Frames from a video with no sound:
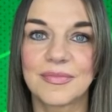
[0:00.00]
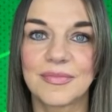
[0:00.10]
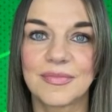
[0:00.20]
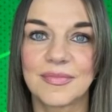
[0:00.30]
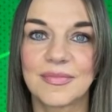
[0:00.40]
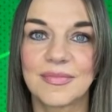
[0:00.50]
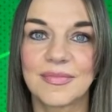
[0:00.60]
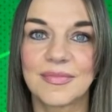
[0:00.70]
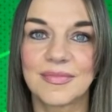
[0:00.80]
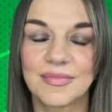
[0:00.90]

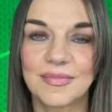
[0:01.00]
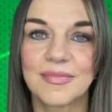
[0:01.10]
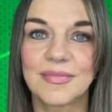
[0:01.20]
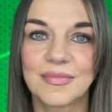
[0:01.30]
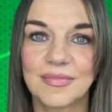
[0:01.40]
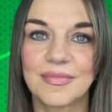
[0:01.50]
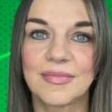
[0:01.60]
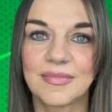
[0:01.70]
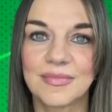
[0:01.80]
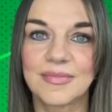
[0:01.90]

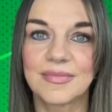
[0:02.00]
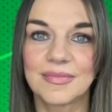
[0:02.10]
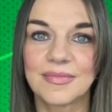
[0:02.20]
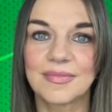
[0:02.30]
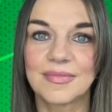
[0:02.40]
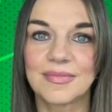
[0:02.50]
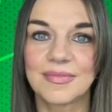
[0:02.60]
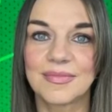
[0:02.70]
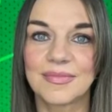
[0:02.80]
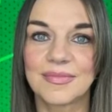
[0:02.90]

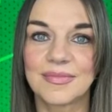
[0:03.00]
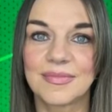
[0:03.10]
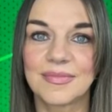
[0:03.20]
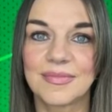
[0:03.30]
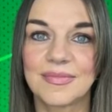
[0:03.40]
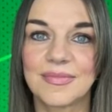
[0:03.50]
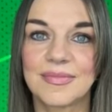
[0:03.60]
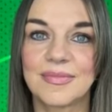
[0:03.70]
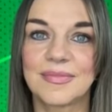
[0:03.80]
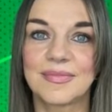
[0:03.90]

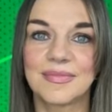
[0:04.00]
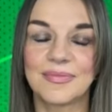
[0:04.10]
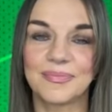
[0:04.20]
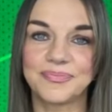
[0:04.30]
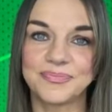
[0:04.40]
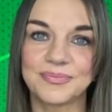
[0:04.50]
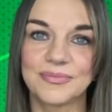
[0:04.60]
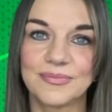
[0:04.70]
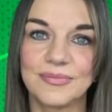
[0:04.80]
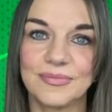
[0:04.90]

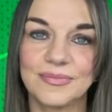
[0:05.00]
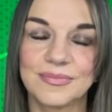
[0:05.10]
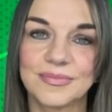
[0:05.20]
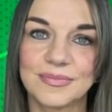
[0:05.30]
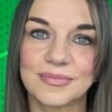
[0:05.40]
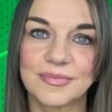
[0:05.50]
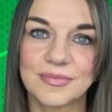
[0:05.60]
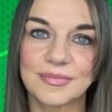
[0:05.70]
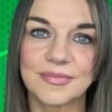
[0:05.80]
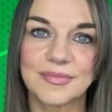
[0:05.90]

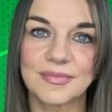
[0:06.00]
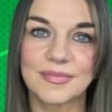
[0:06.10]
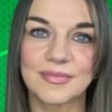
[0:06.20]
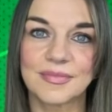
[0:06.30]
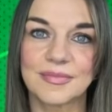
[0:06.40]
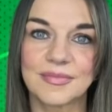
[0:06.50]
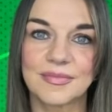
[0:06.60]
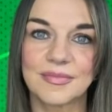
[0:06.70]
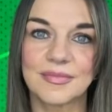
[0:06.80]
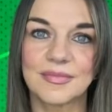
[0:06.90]

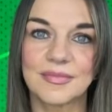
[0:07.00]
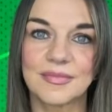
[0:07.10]
This person isn't speaking.